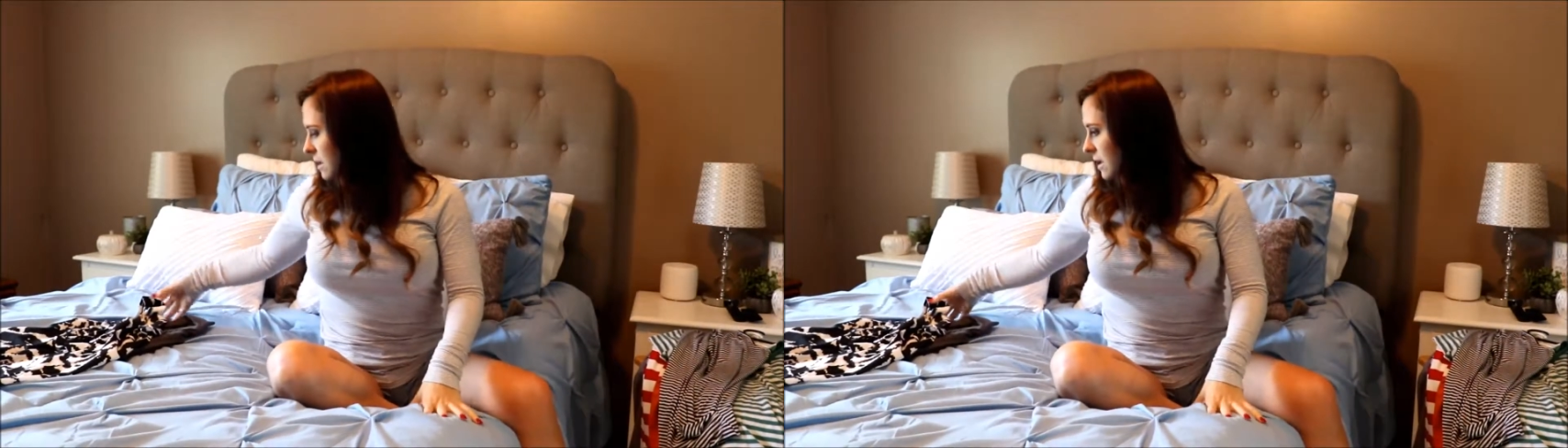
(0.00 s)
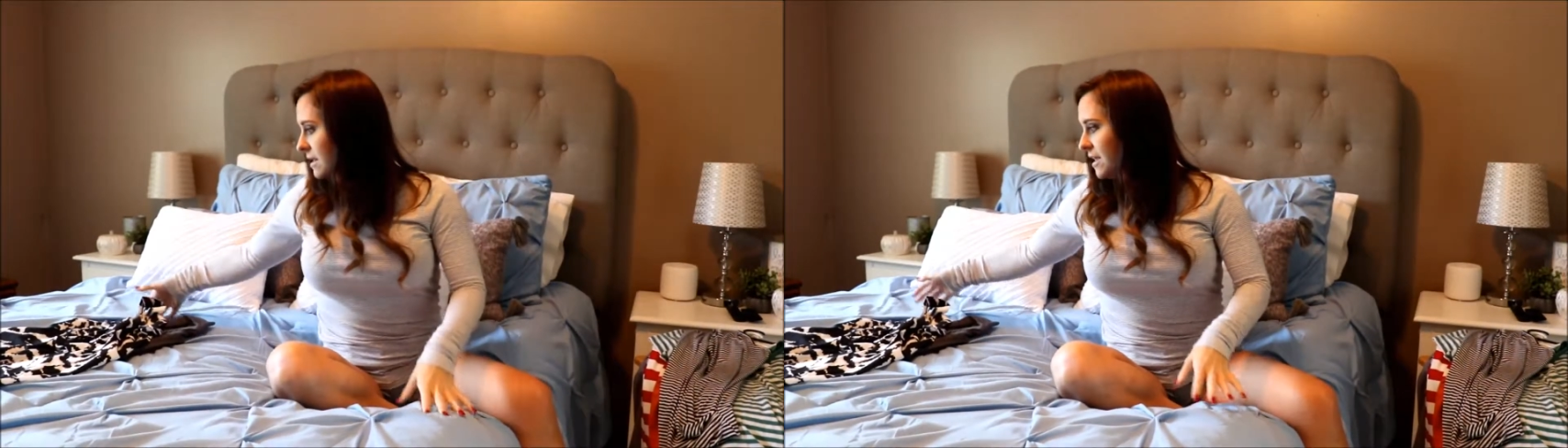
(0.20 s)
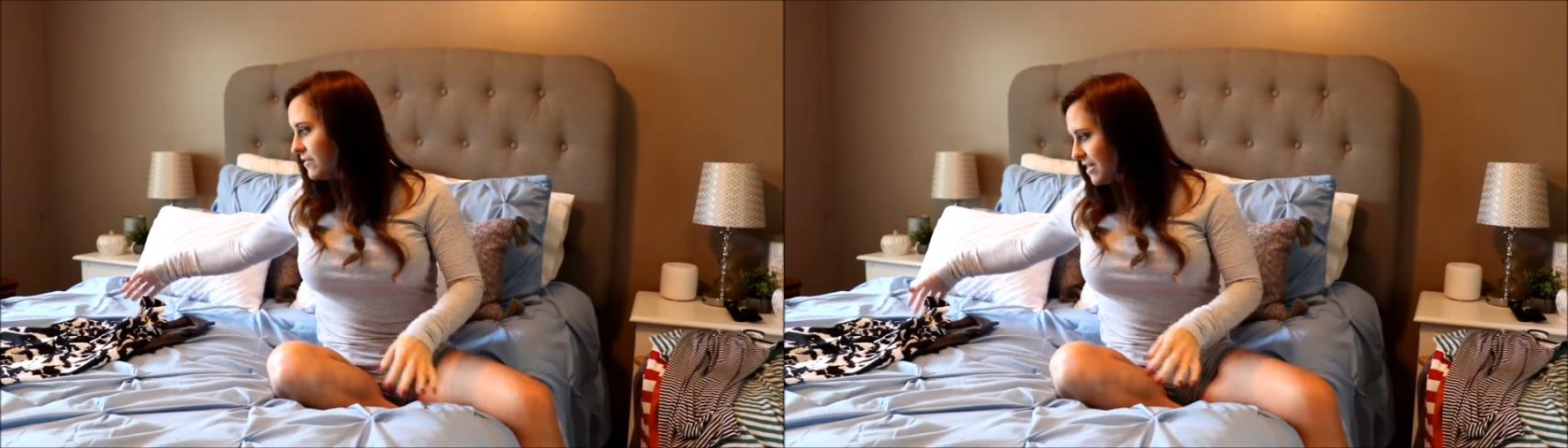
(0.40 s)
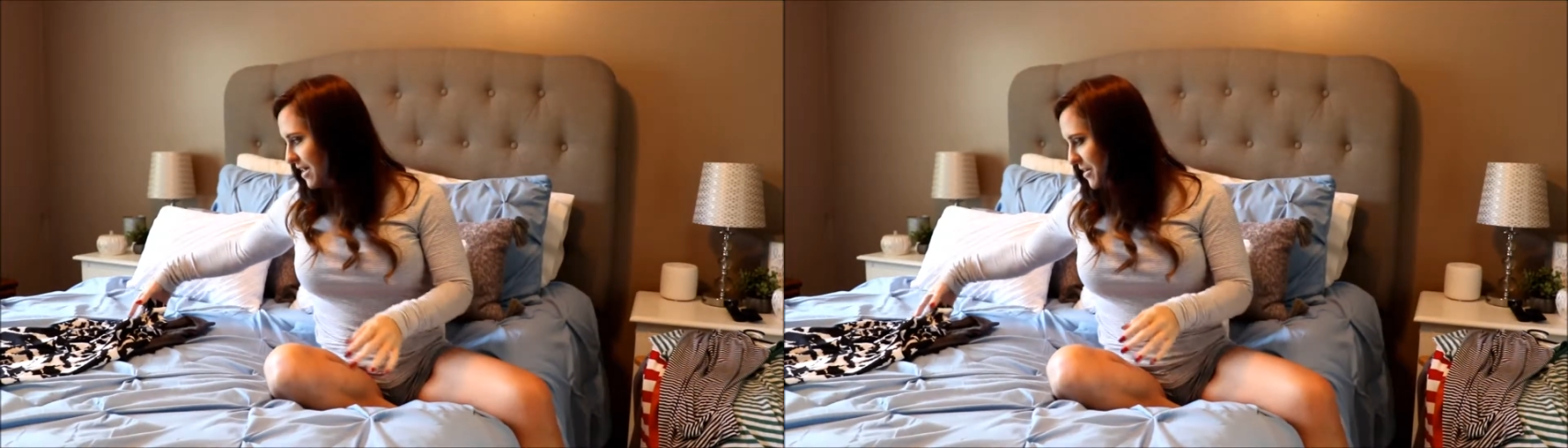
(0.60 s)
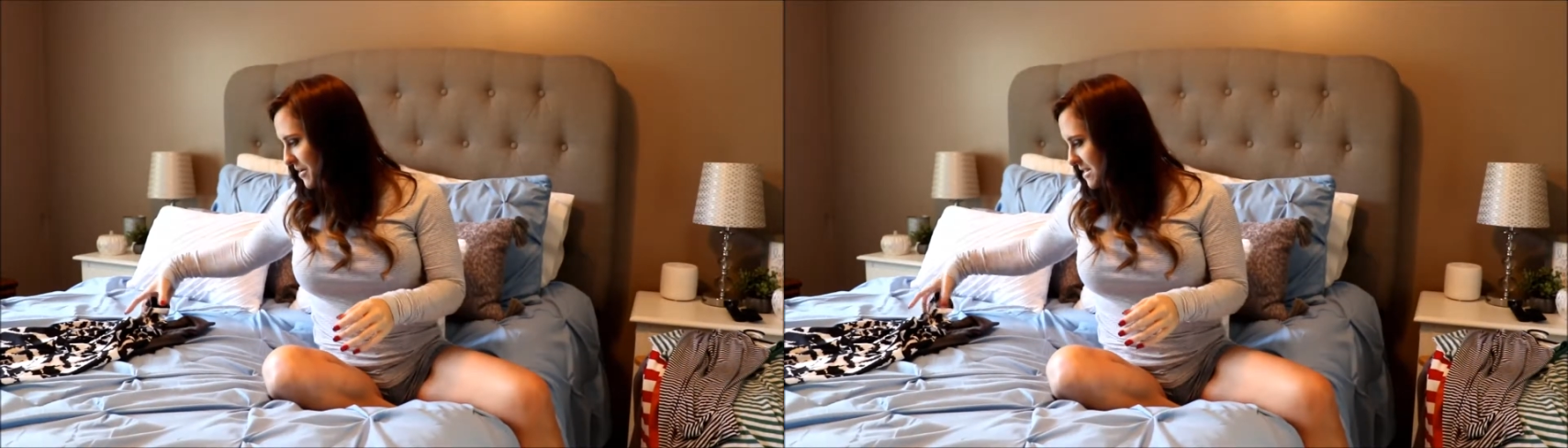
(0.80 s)
And even though
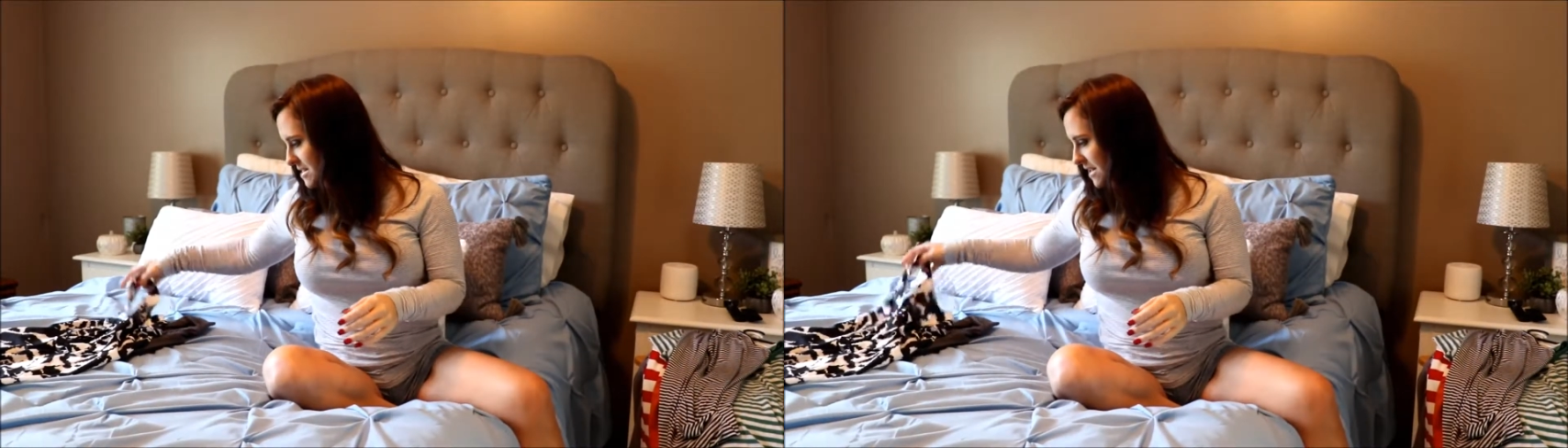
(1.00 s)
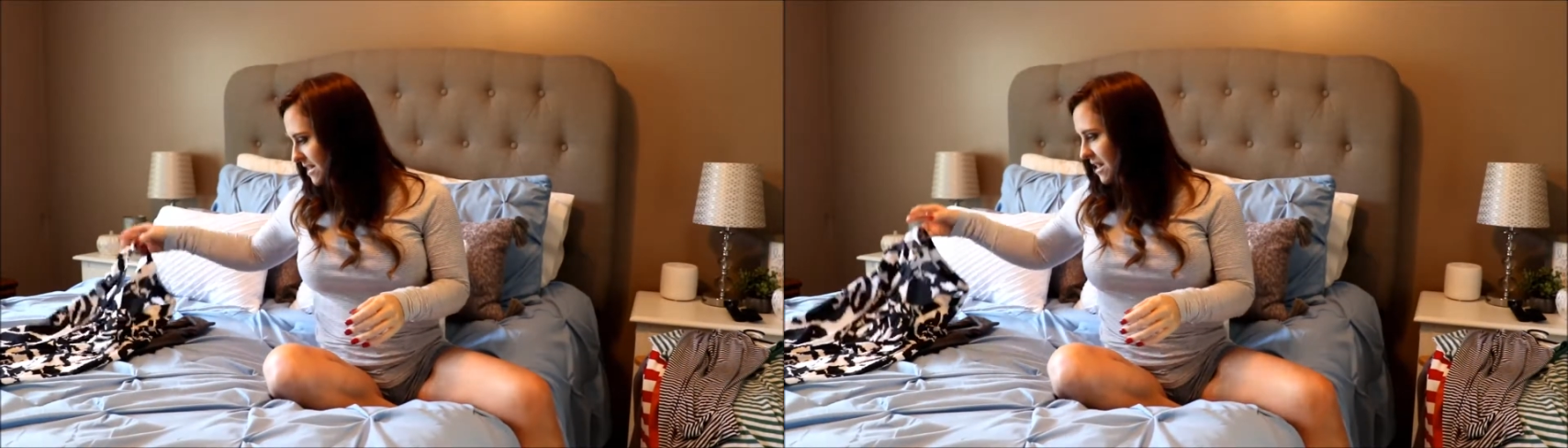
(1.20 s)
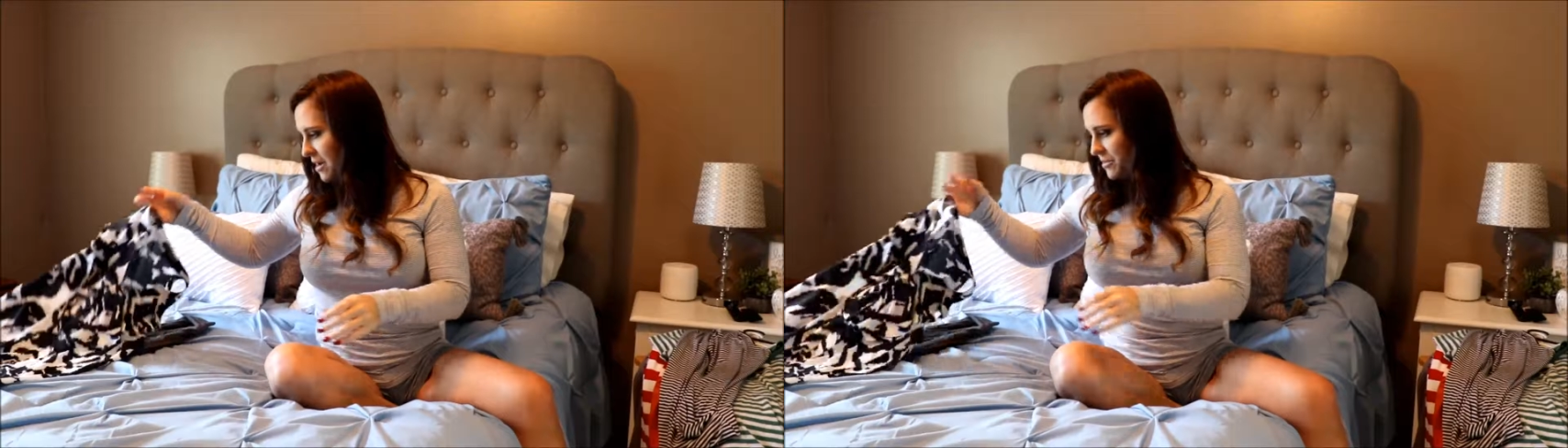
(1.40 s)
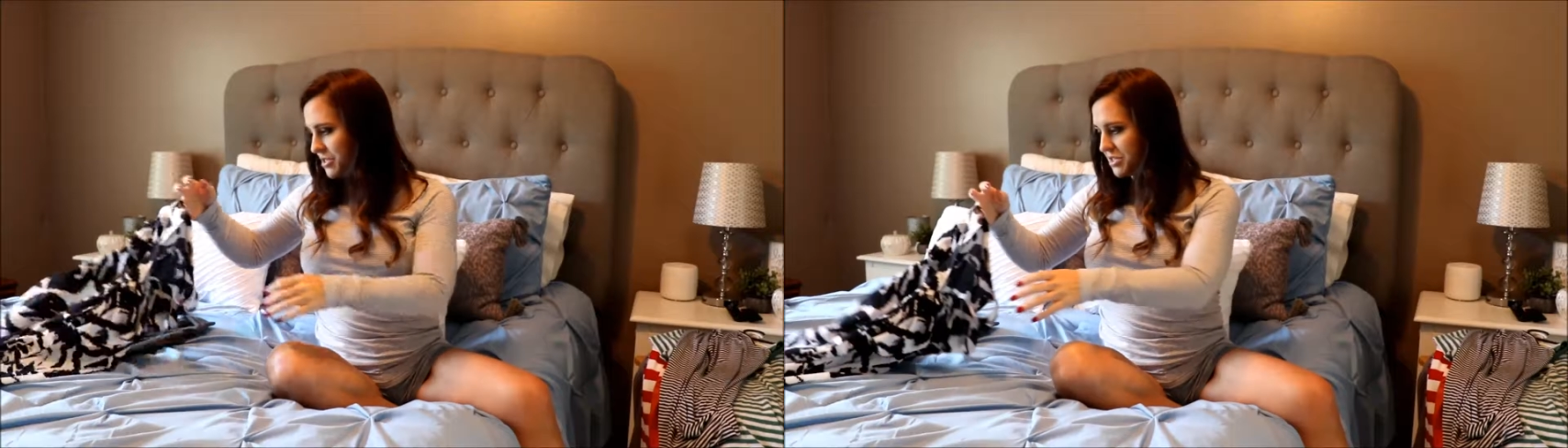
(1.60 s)
I said that I was